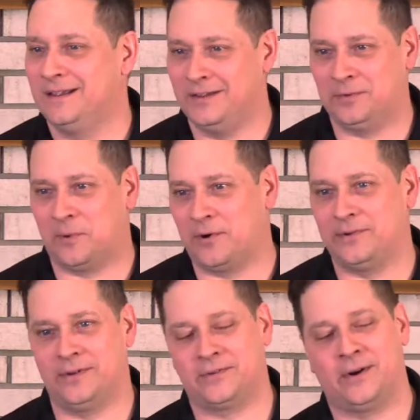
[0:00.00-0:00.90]
this
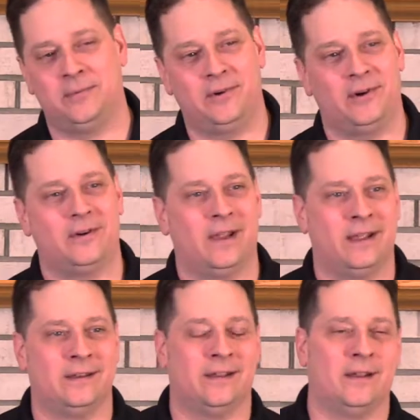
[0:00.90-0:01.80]
portion of Scripture.
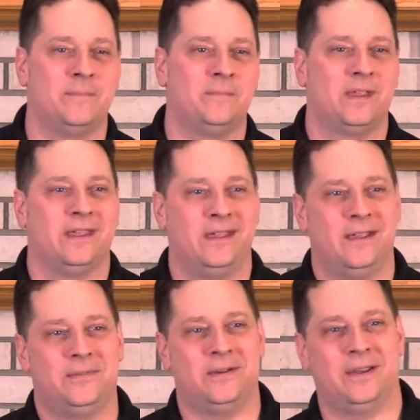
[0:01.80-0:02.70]
And
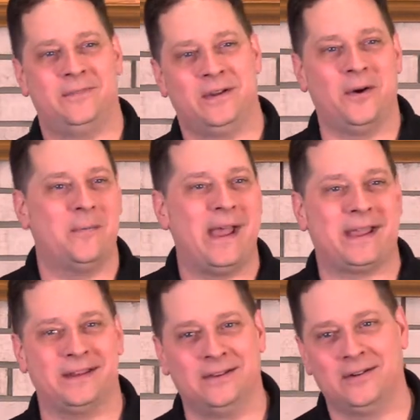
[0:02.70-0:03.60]
if, you, if you go
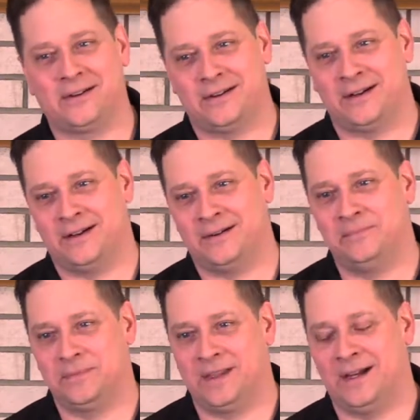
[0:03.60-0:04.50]
back and look,
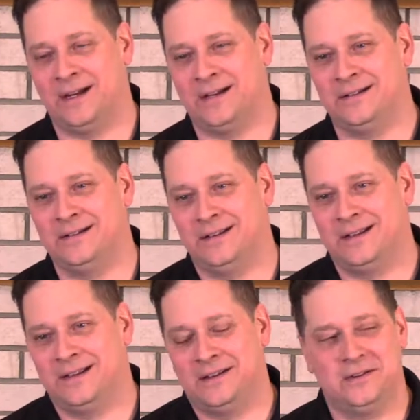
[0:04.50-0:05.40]

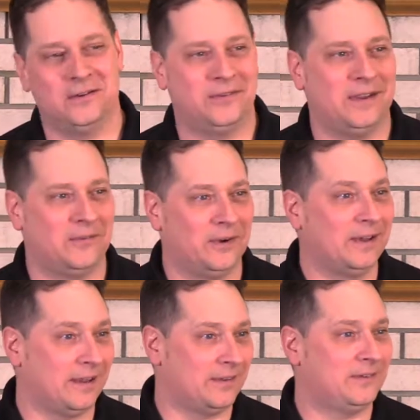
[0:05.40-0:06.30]
you'll see a
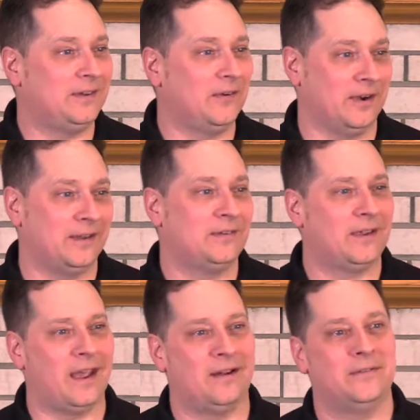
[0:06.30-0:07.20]
really a series
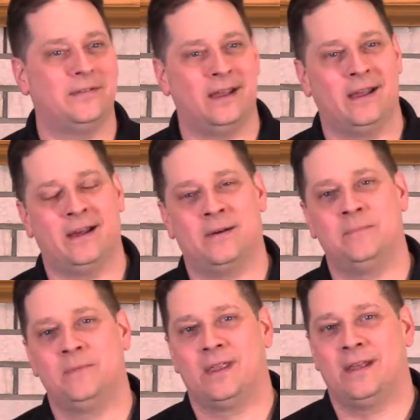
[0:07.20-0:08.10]
kind of
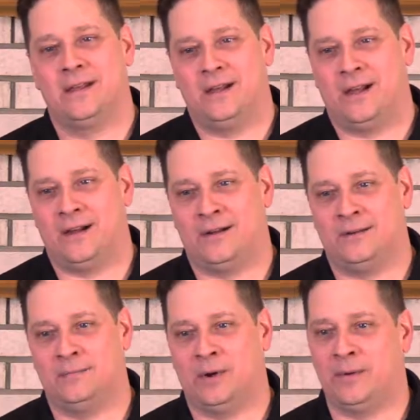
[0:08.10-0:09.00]

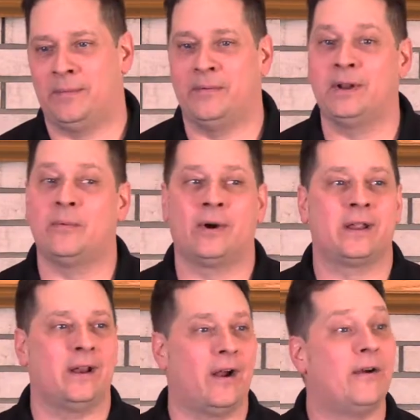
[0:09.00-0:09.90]
uh, but we've been really
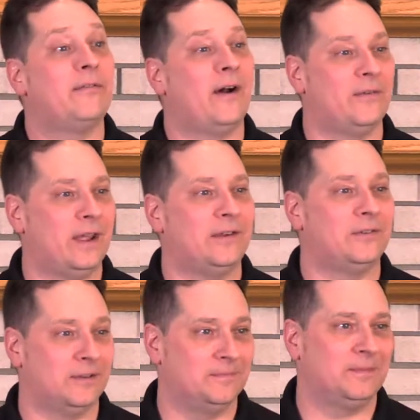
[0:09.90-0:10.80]
working on our
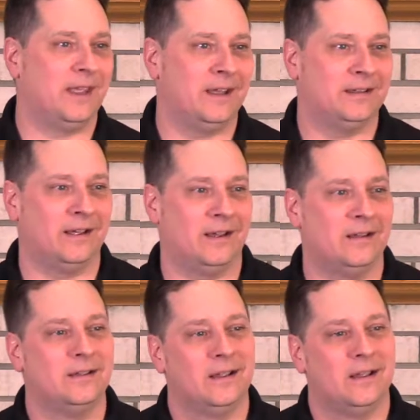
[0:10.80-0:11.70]
foundation and uh,
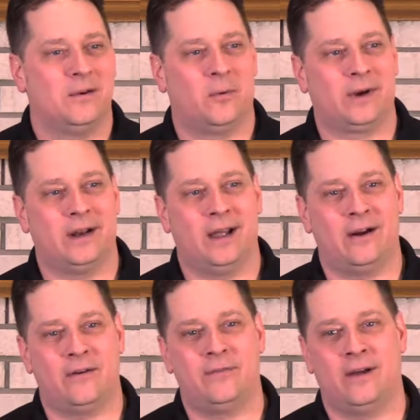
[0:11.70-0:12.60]
working on
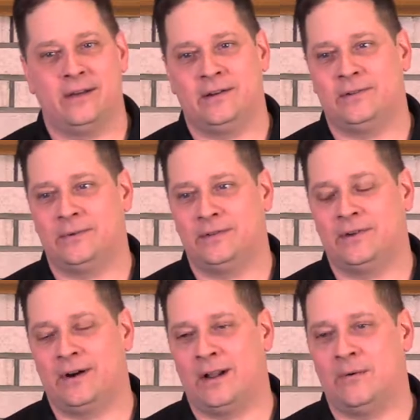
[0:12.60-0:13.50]
our foundation. We
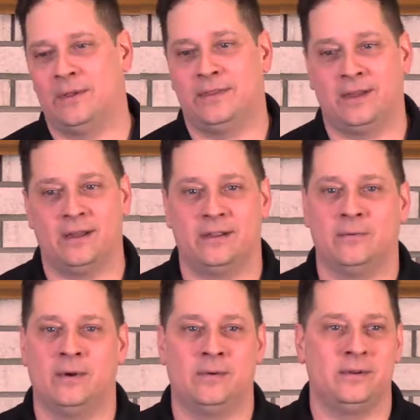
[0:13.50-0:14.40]
started out with, uh,
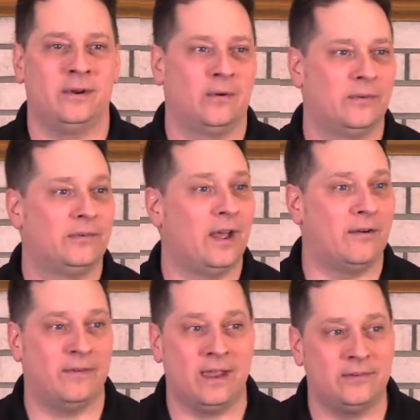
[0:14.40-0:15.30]
you know,
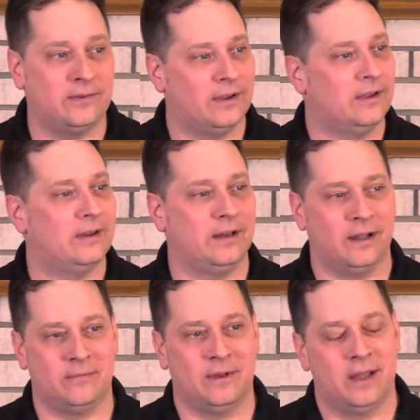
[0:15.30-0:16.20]
salvation, and
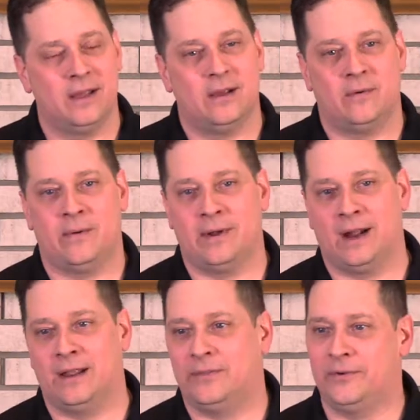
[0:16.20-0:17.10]
then we went
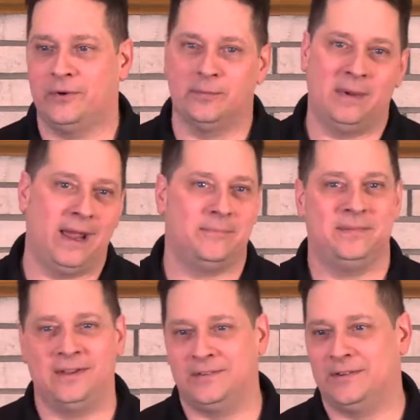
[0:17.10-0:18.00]
on through
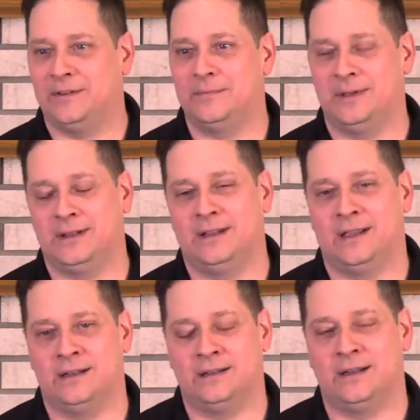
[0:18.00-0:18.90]
baptism. And,
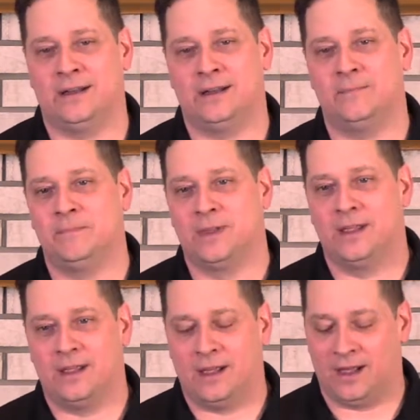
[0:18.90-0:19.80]
and uh,
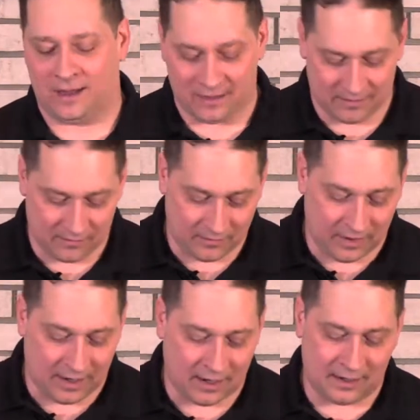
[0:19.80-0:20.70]
uh,
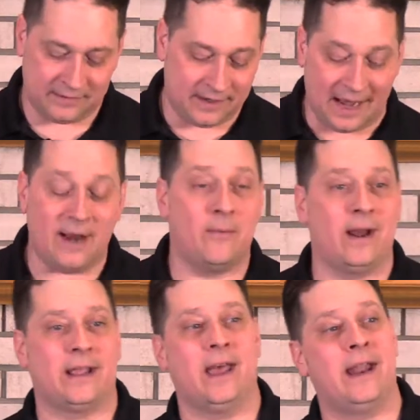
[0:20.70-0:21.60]
tonight I
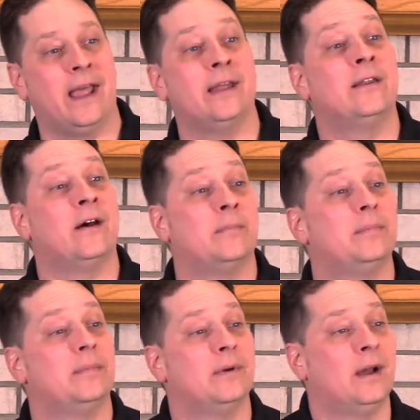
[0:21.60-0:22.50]
want to kind of end up,
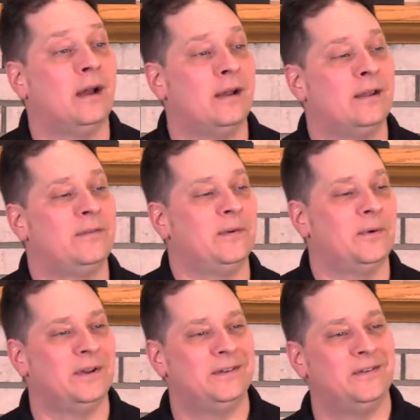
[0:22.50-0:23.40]
if you
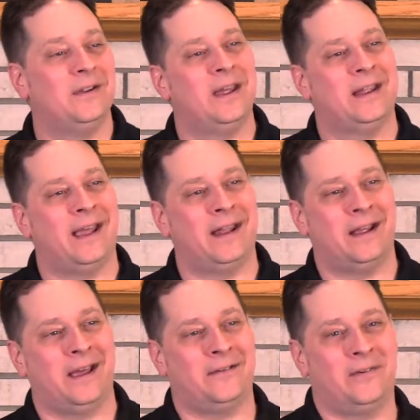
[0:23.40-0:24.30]
would, at,
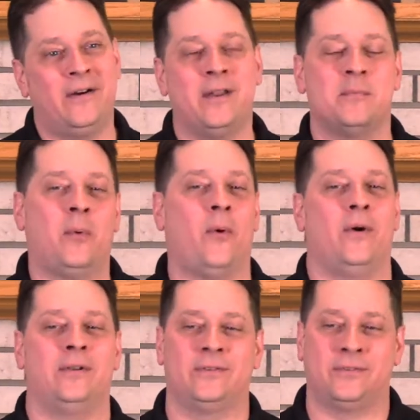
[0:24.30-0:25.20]
at a very
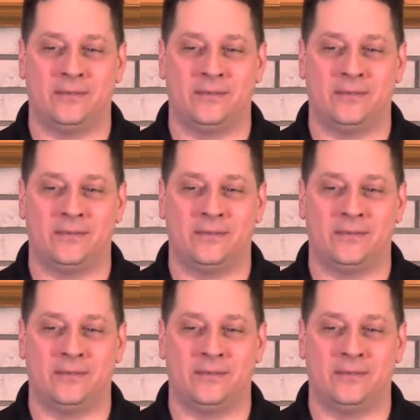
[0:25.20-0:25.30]
important